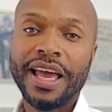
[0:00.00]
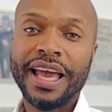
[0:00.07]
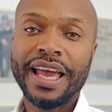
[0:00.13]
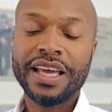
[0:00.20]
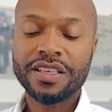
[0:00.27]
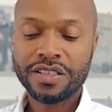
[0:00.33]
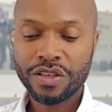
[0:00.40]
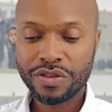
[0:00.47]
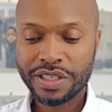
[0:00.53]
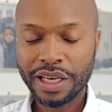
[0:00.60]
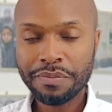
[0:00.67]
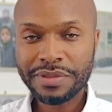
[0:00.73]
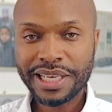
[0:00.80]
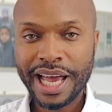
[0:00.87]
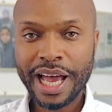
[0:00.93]
And so
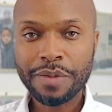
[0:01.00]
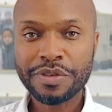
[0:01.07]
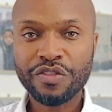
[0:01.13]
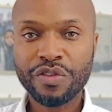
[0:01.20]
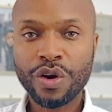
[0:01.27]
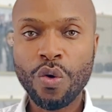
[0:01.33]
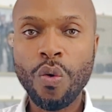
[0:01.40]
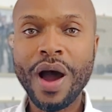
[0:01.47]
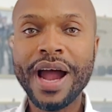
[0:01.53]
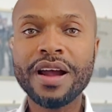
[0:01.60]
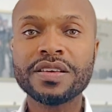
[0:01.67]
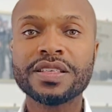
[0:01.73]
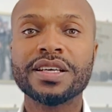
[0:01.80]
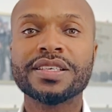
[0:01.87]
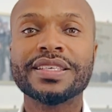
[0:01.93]
sometimes it
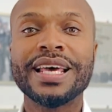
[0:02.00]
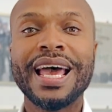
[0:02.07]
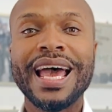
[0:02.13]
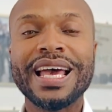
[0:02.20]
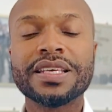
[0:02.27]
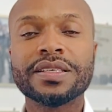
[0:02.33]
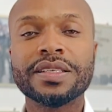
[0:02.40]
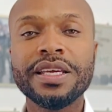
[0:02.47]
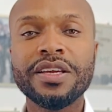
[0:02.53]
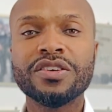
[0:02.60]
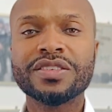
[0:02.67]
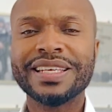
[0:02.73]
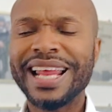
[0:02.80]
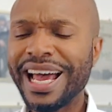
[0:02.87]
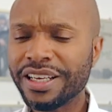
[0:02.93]
requires us as
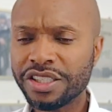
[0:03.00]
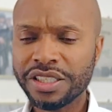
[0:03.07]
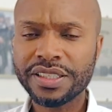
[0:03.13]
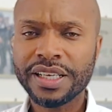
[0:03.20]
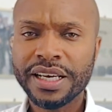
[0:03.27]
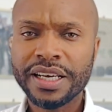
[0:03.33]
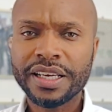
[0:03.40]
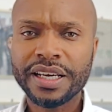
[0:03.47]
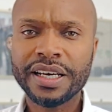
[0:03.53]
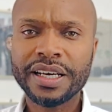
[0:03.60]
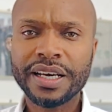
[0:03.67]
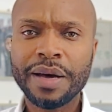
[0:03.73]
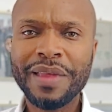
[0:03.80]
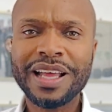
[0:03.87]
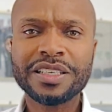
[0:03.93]
leaders, and
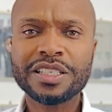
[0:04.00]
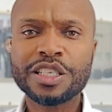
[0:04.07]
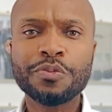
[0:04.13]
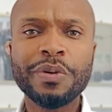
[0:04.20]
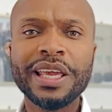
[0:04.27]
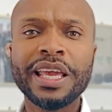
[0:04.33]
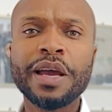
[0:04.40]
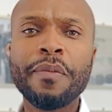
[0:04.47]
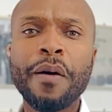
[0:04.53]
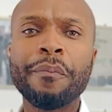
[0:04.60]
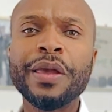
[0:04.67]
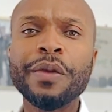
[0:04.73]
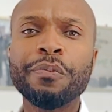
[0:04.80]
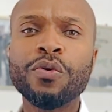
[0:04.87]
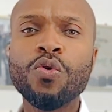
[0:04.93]
I'm not just speaking about
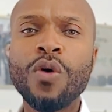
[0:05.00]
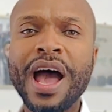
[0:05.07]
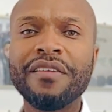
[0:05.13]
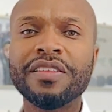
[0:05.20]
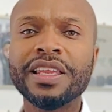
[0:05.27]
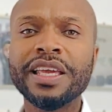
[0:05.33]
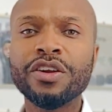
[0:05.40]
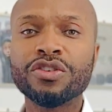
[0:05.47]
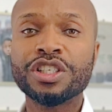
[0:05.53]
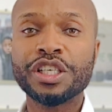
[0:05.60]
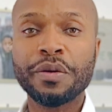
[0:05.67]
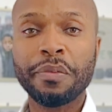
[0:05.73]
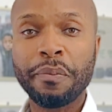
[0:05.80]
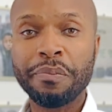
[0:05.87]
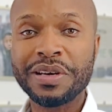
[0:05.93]
people who have
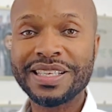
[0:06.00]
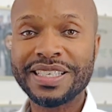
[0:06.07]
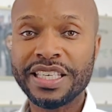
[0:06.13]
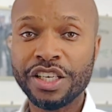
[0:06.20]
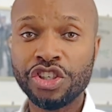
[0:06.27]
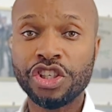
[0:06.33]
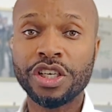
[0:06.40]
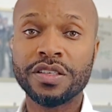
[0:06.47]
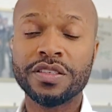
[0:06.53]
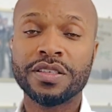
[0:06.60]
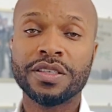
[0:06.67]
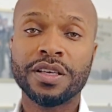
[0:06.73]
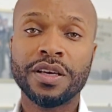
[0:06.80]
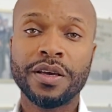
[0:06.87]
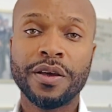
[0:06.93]
leadership
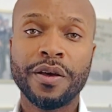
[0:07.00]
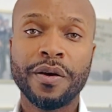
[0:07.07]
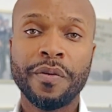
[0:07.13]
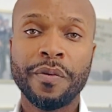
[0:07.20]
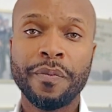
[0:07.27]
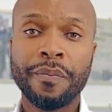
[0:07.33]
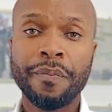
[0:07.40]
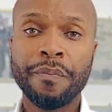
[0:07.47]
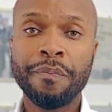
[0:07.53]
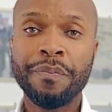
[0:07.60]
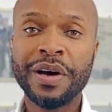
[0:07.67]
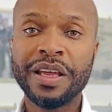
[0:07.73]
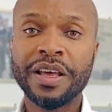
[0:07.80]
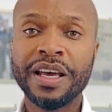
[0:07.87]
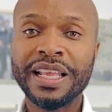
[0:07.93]
positions,
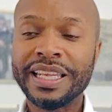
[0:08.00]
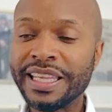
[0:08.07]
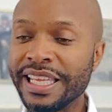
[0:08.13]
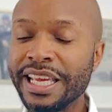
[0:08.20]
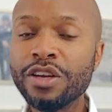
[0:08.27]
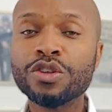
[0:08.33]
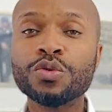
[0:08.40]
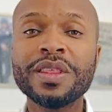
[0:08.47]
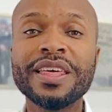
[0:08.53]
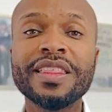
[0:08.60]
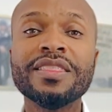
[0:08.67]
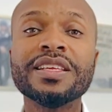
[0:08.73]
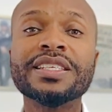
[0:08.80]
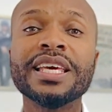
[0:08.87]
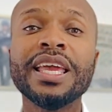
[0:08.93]
but leaders within
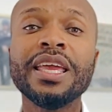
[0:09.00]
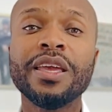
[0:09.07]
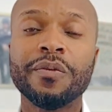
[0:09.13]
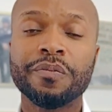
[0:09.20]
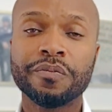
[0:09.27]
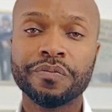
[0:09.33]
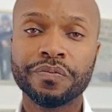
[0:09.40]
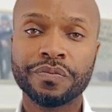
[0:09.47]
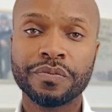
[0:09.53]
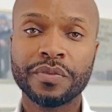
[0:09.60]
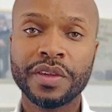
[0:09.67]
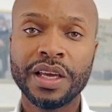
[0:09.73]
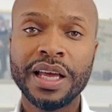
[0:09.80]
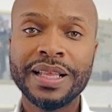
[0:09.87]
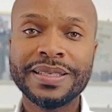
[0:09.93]
the team,
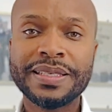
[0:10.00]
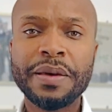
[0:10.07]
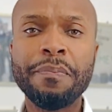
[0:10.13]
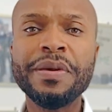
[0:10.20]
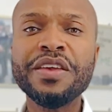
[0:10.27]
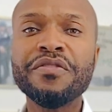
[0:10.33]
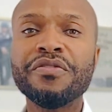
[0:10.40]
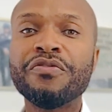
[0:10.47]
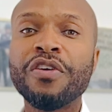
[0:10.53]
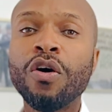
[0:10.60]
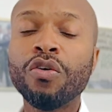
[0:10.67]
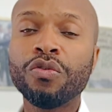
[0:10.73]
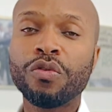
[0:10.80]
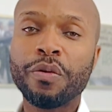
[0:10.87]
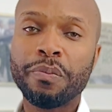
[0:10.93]
to be
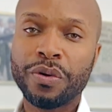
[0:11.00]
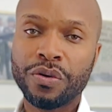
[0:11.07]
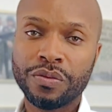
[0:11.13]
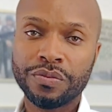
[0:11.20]
vulnerable.